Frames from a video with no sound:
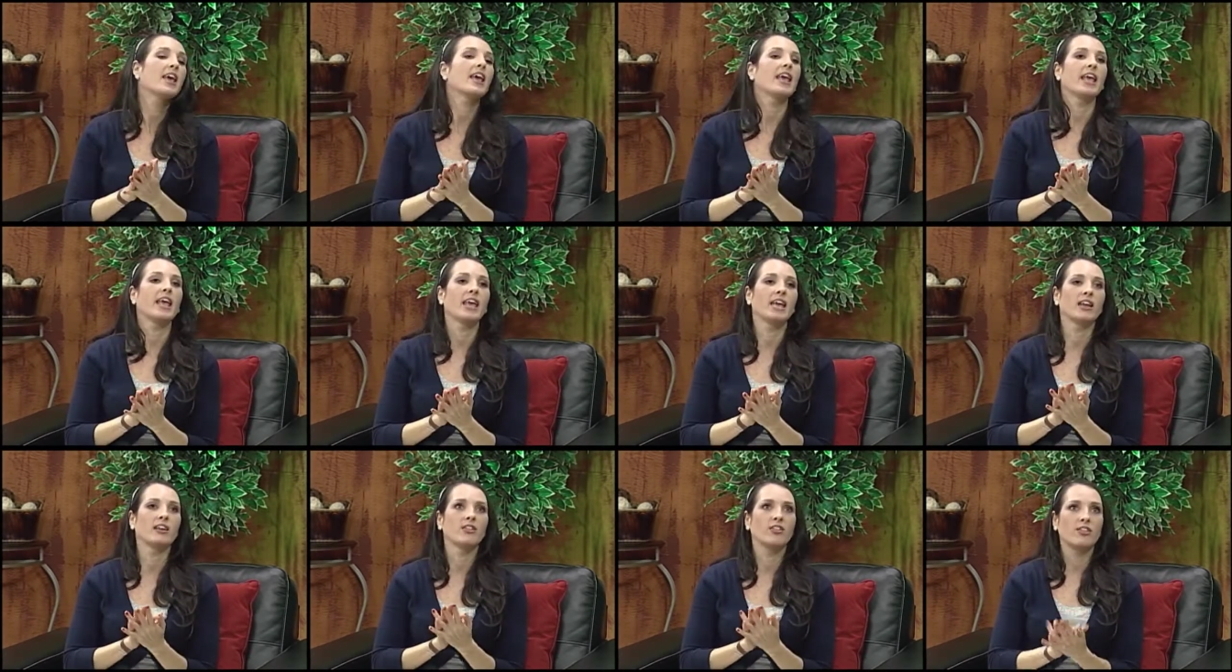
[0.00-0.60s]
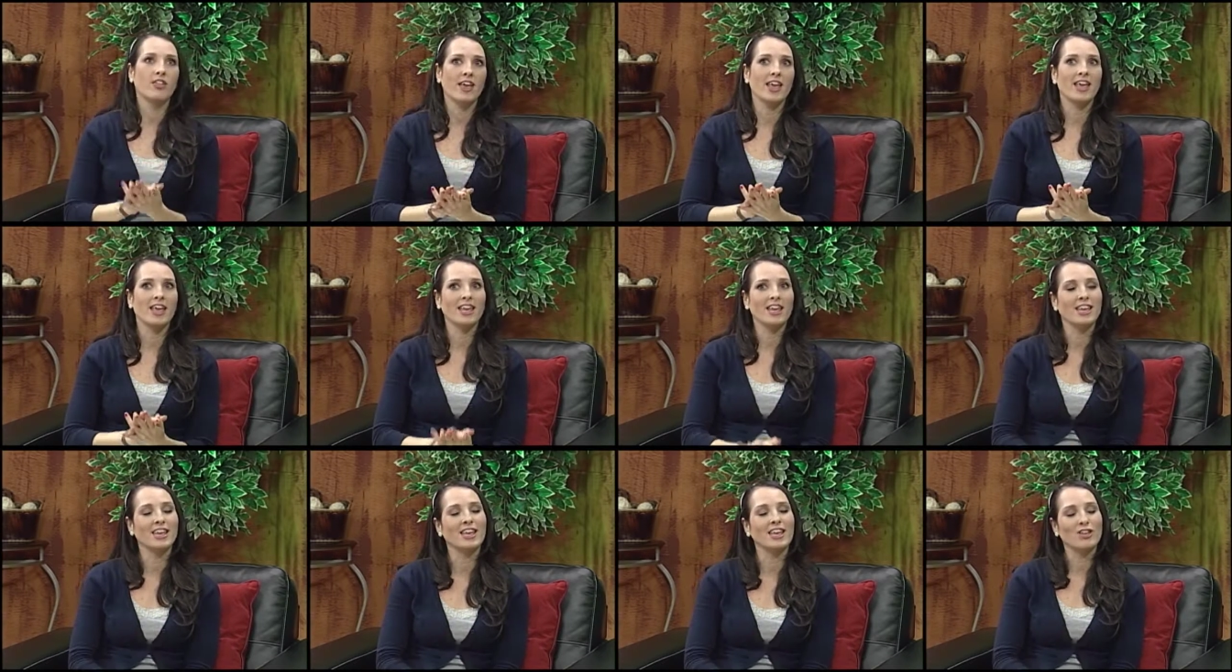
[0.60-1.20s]
and
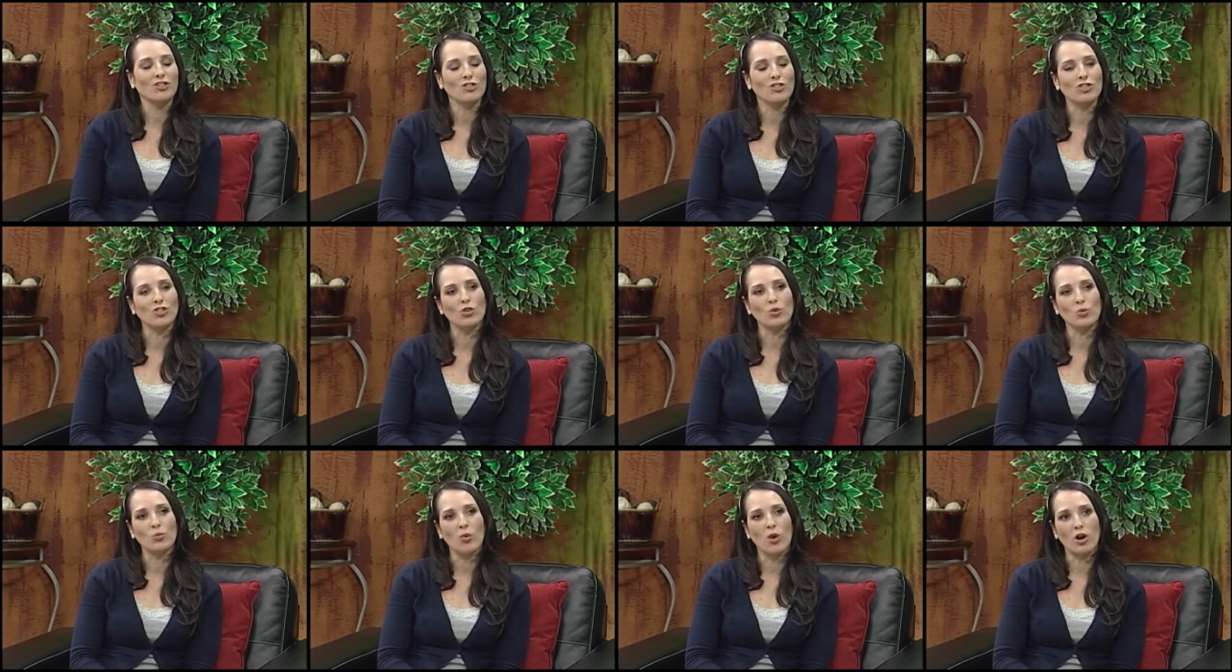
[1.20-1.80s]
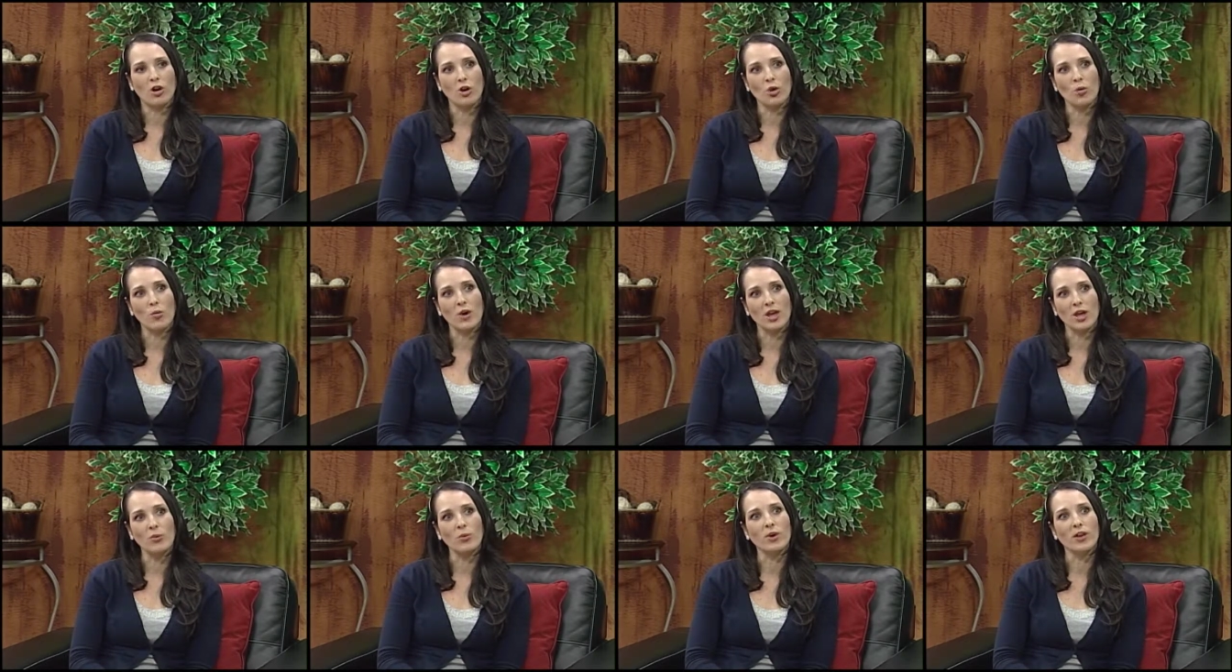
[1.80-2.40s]
they get to walk
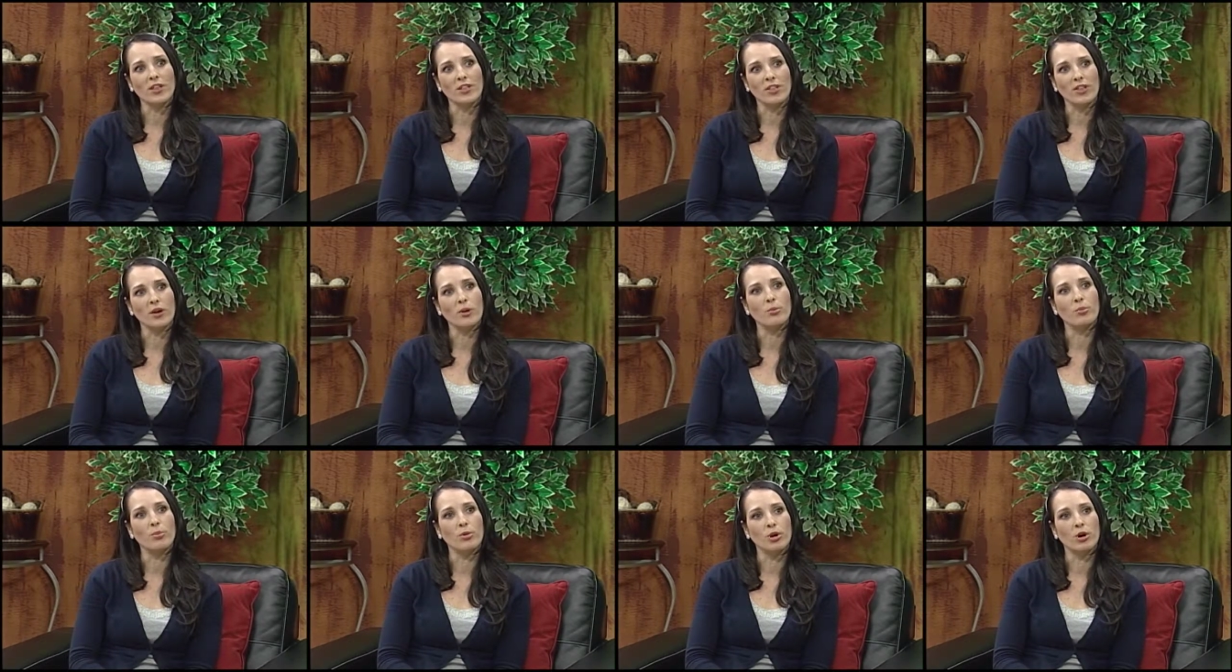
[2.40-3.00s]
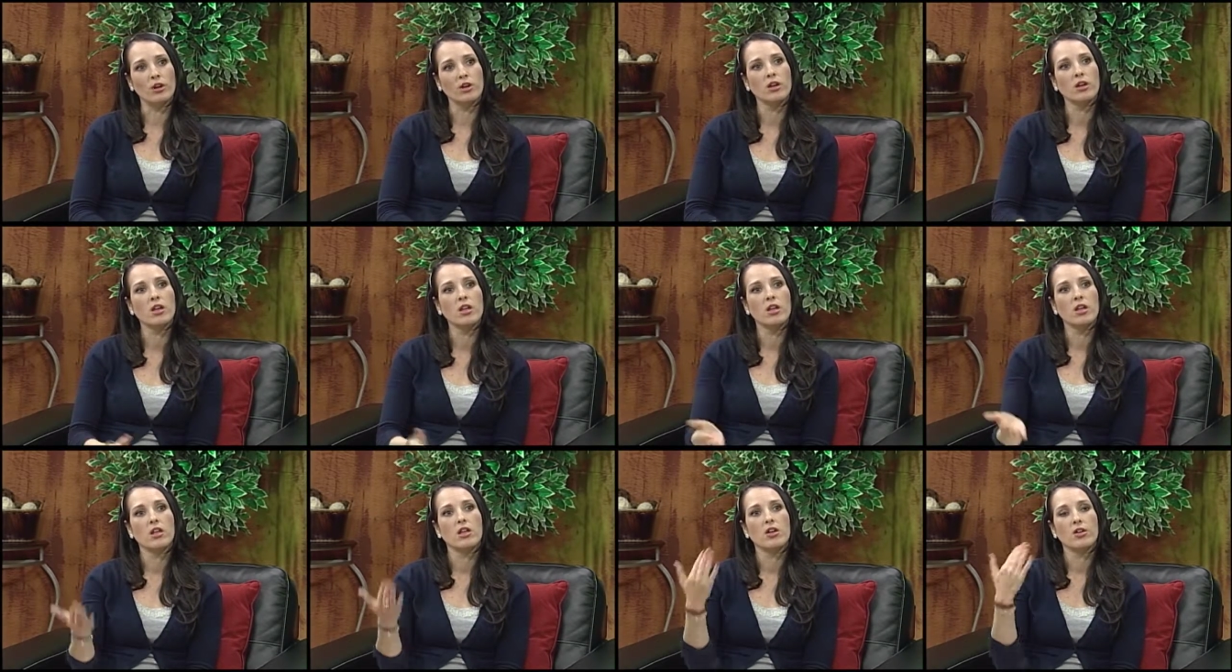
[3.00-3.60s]
away with a book
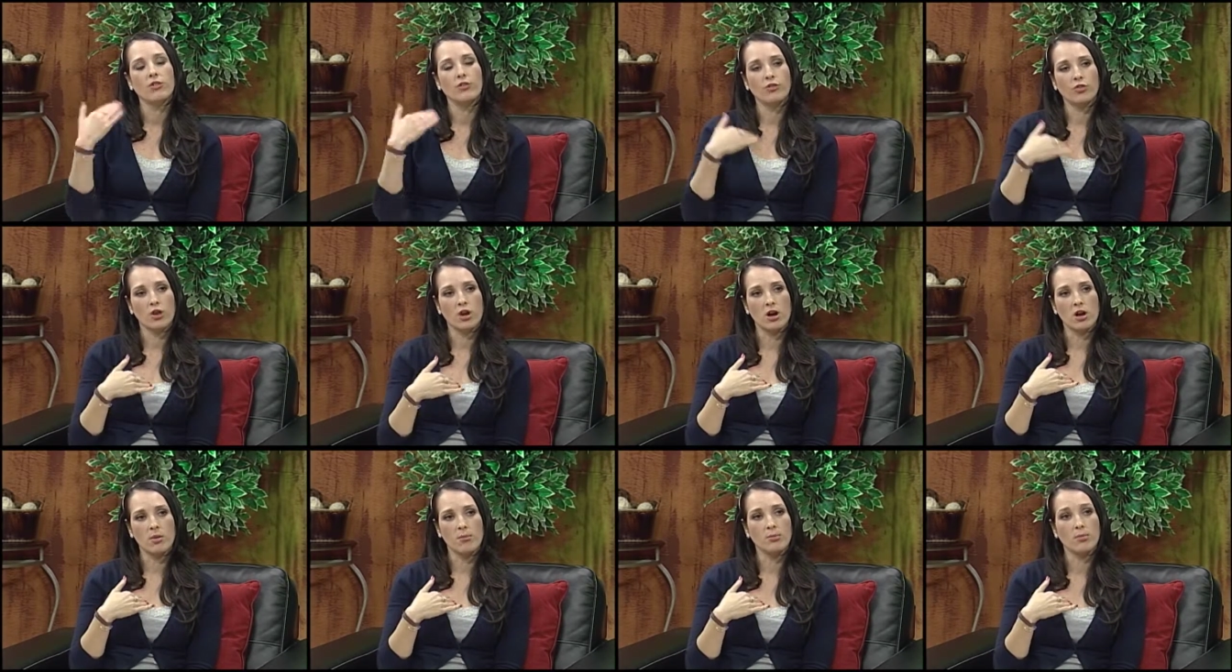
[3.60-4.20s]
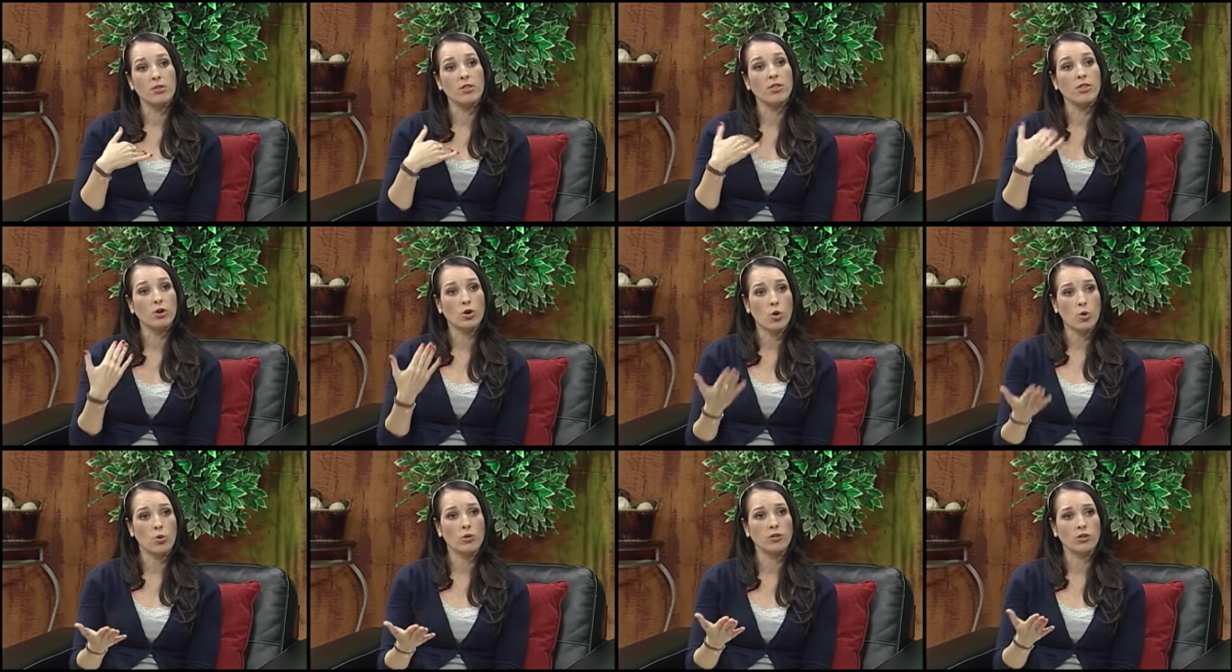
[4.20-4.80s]
from the
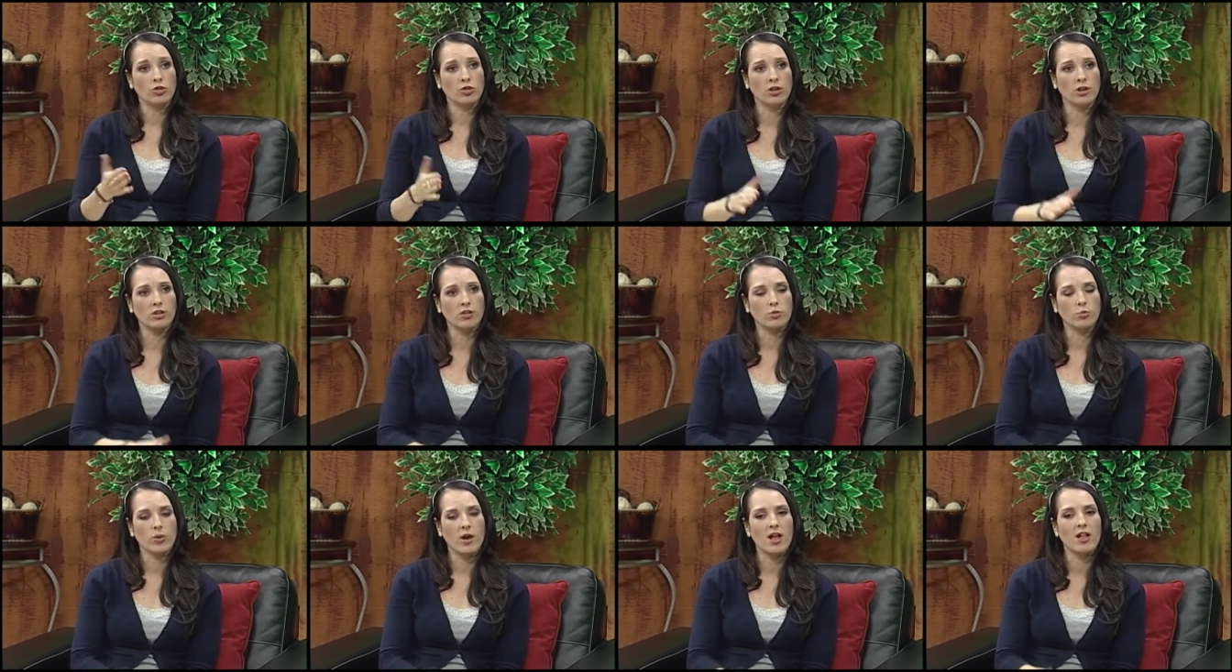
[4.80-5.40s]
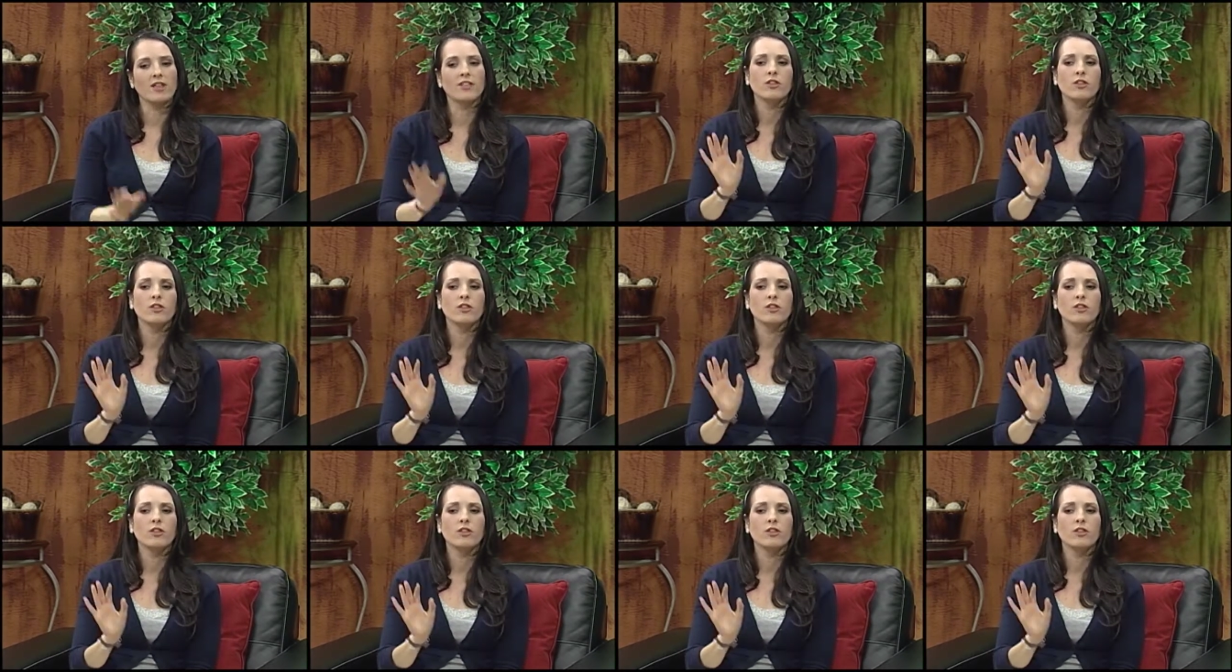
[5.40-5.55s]
coalition as well.